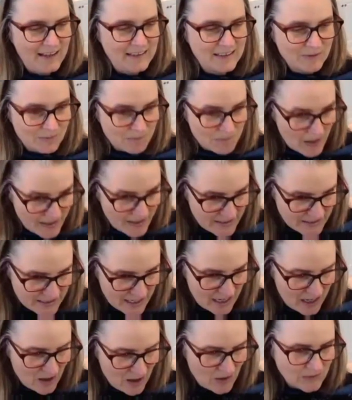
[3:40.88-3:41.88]
and to
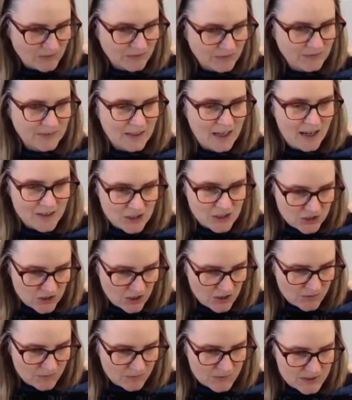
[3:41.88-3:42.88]
write down as
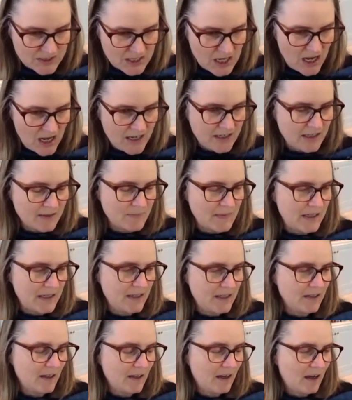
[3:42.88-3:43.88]
John was guiding
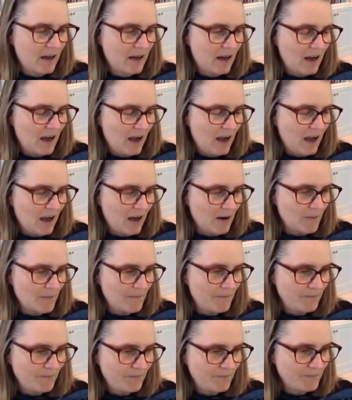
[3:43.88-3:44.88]
me,
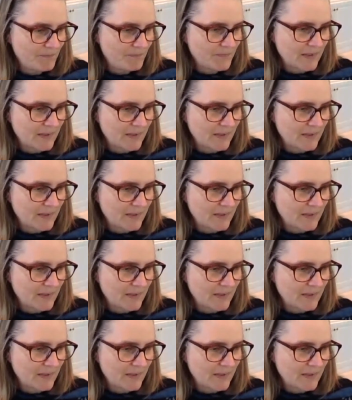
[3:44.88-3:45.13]
um,